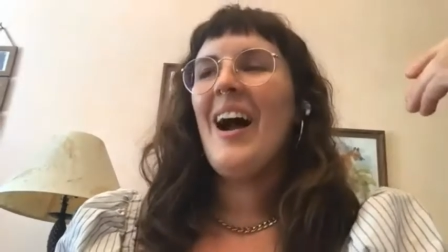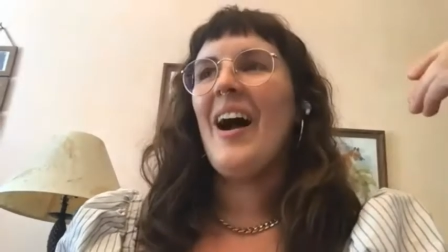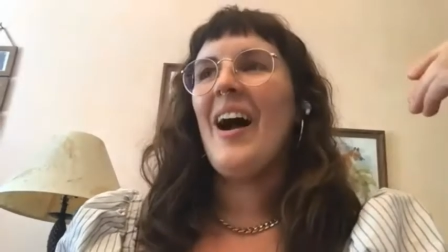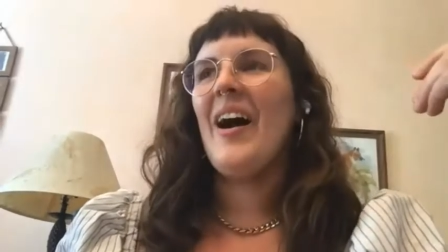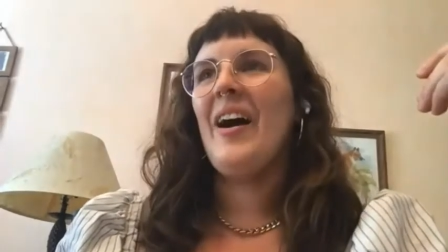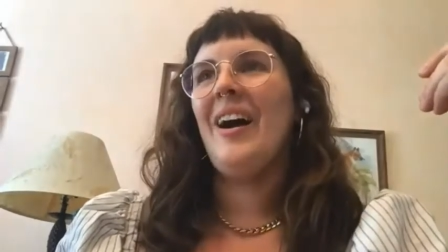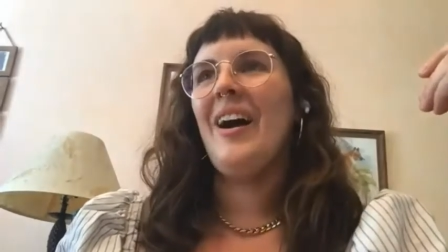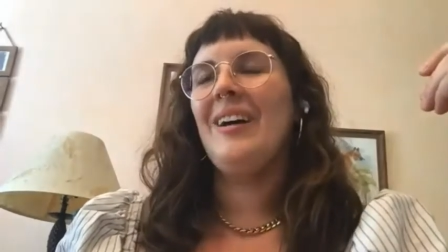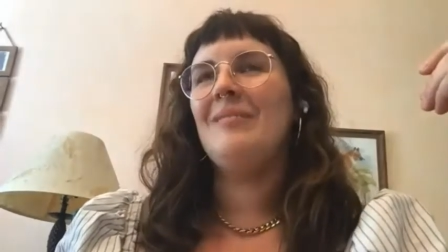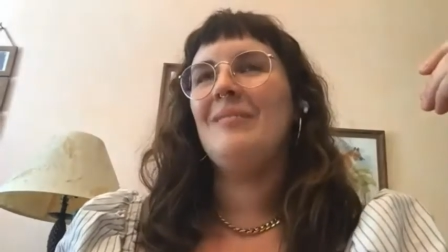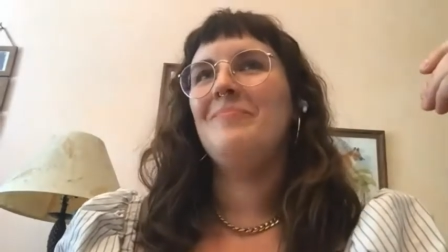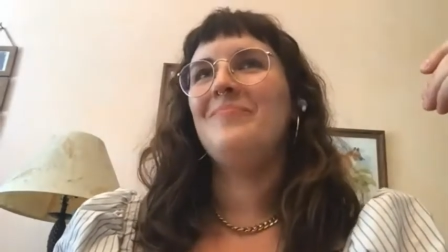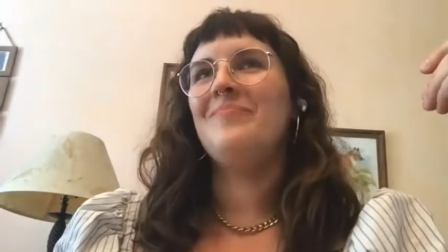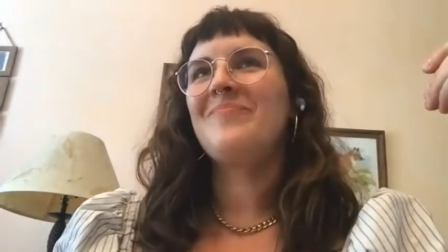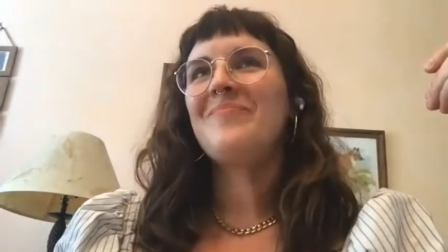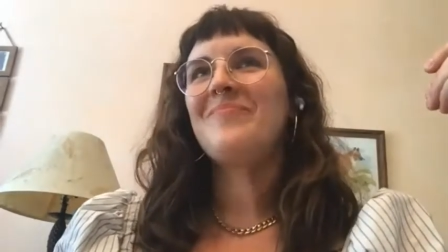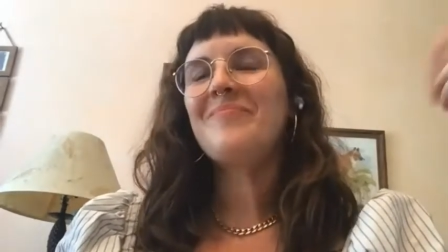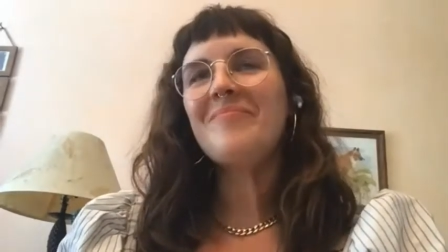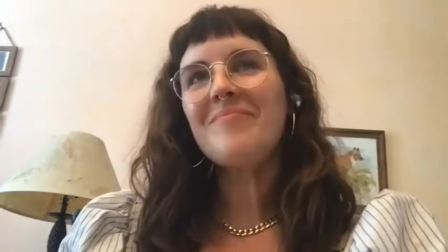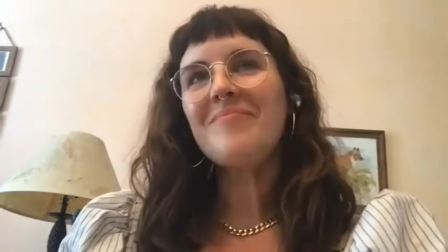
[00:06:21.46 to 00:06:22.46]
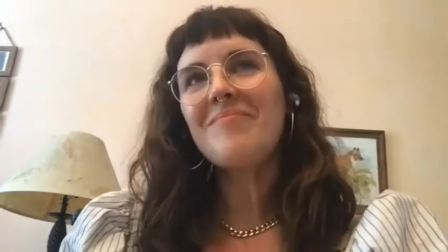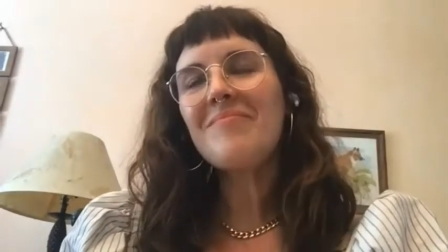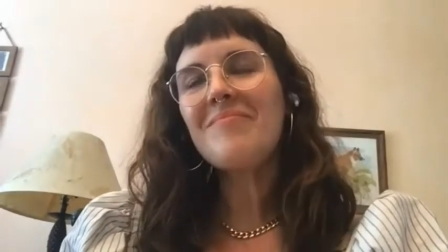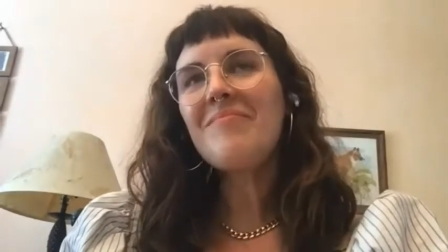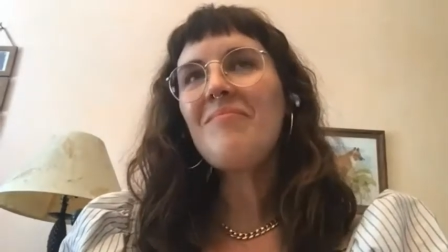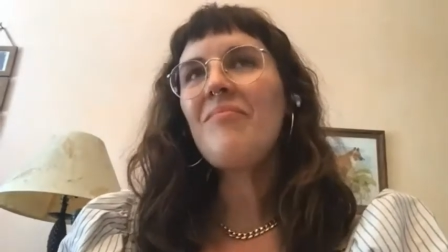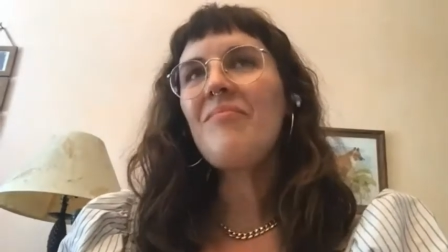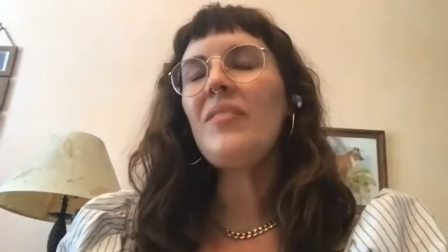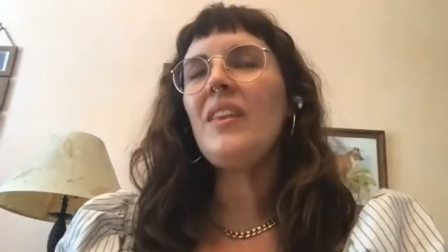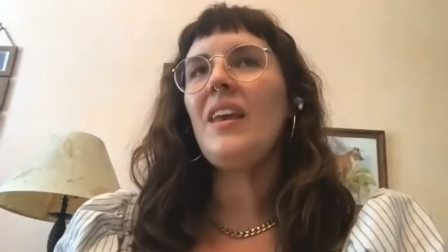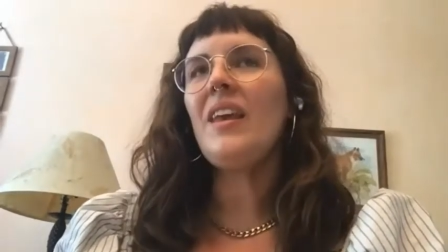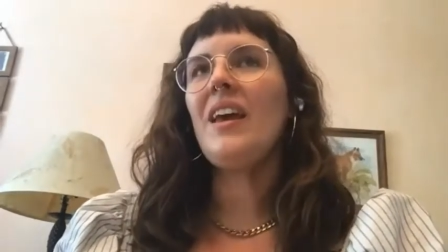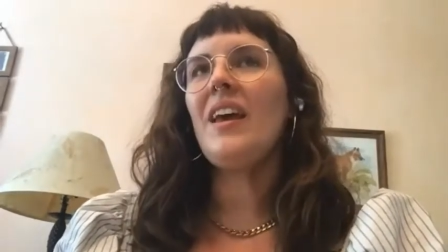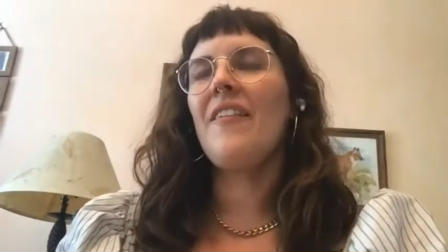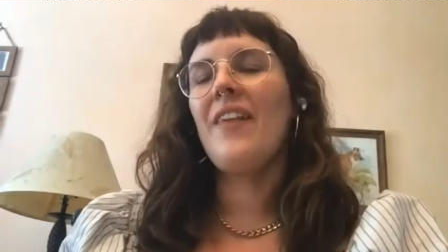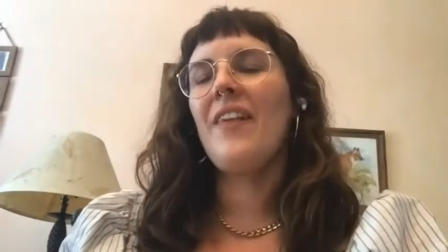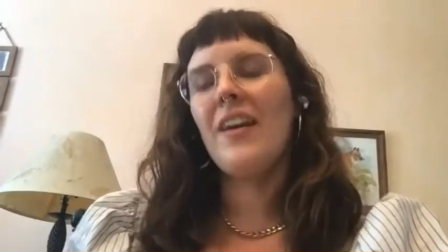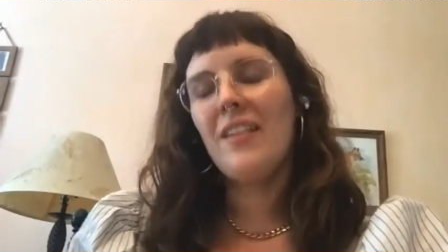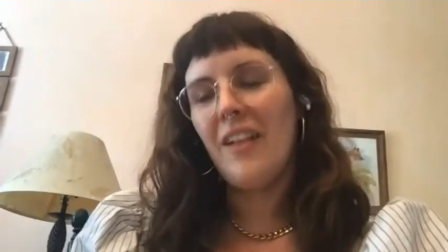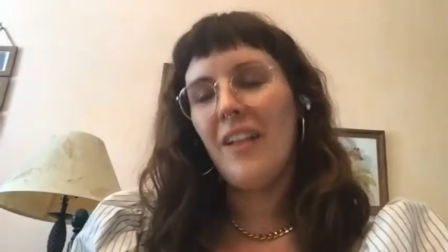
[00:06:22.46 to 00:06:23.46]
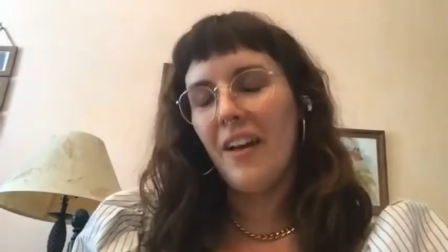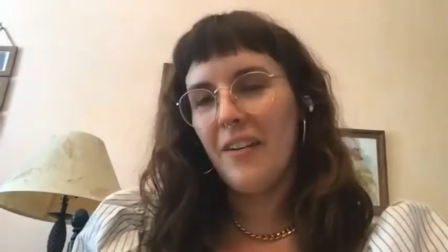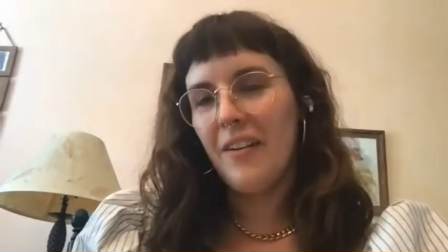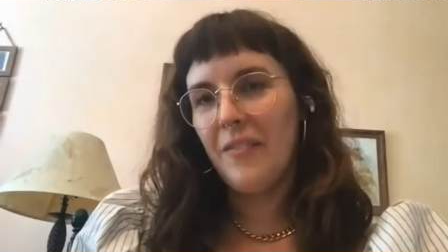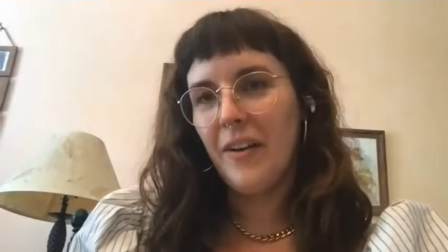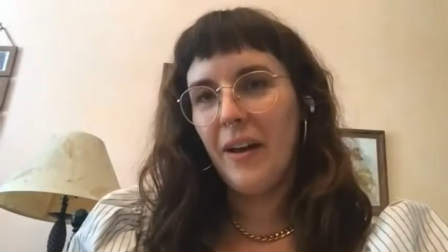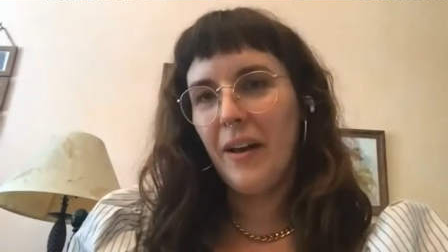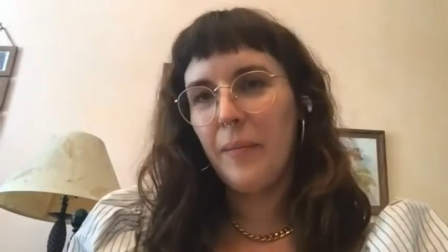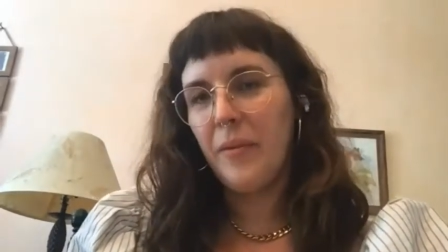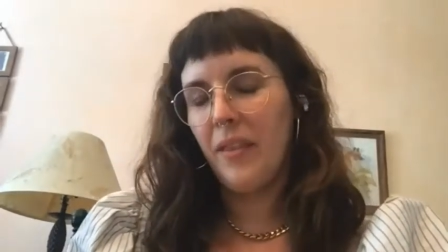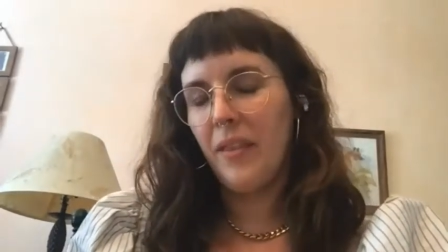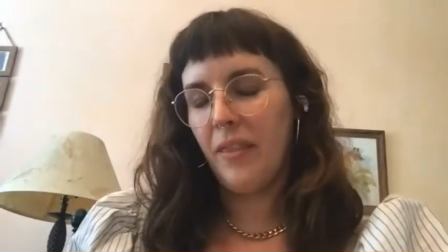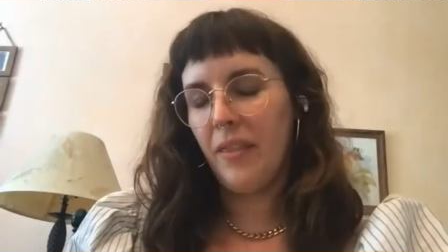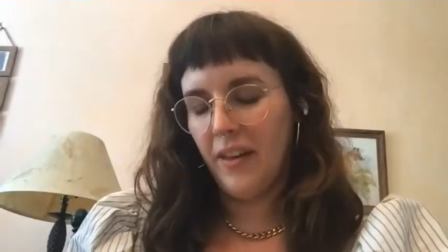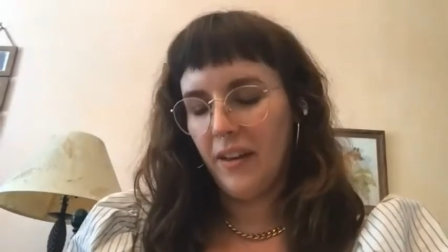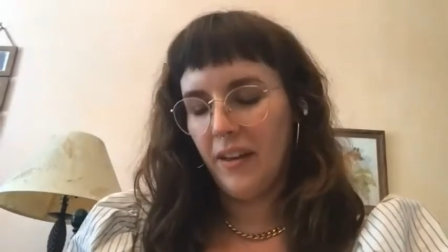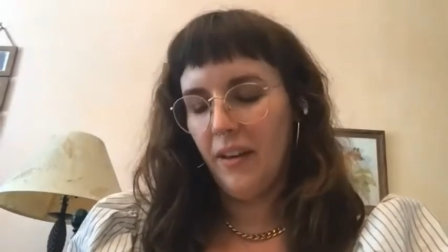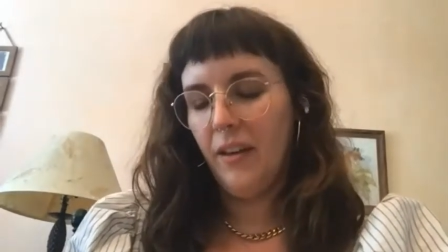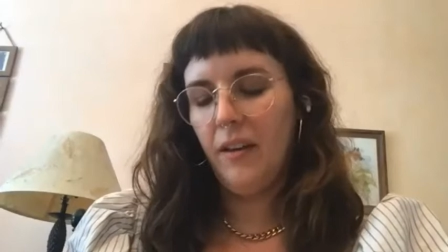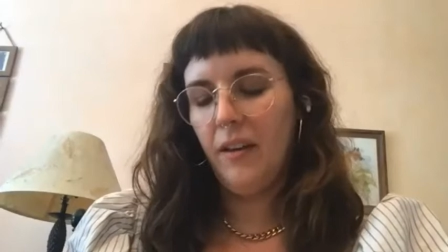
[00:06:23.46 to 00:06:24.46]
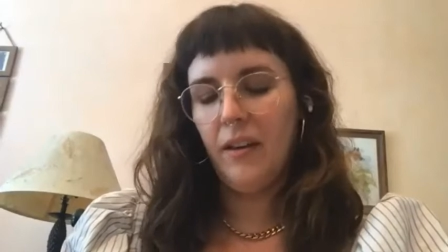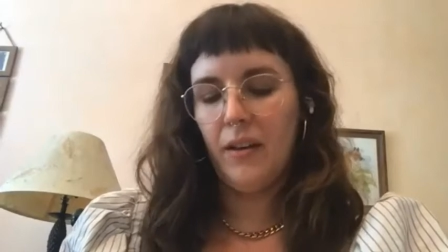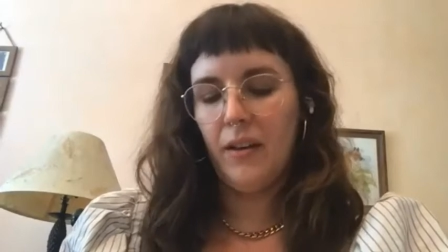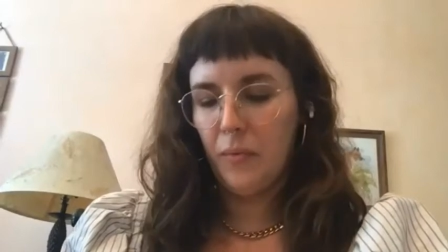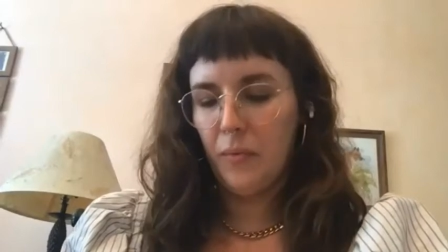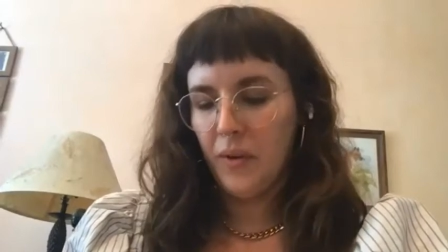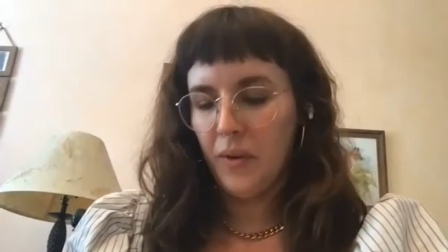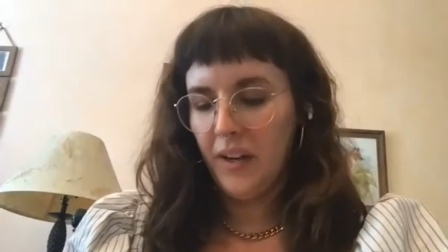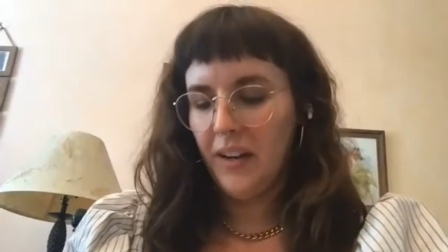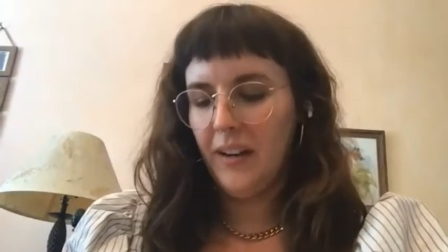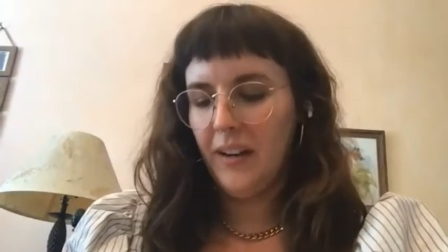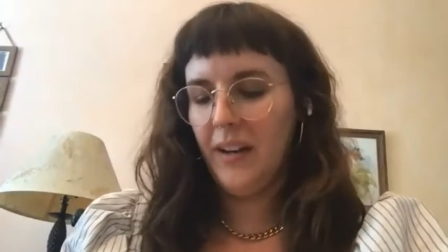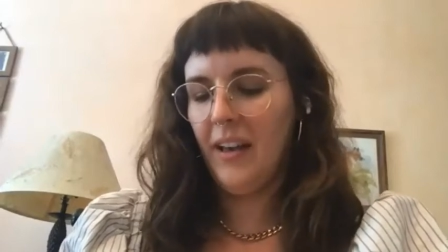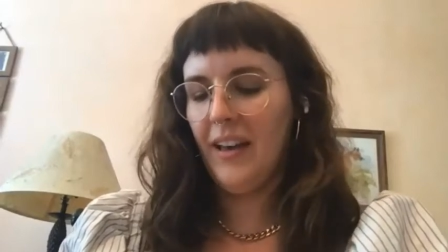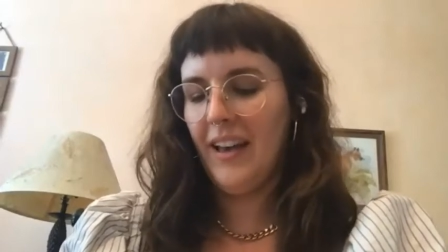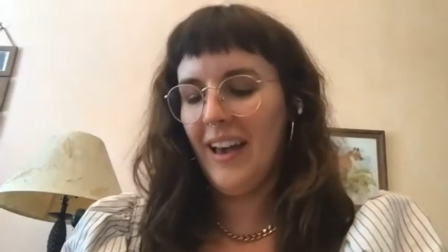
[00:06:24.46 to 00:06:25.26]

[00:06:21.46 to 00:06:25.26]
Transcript: I've had a lot of time to think and read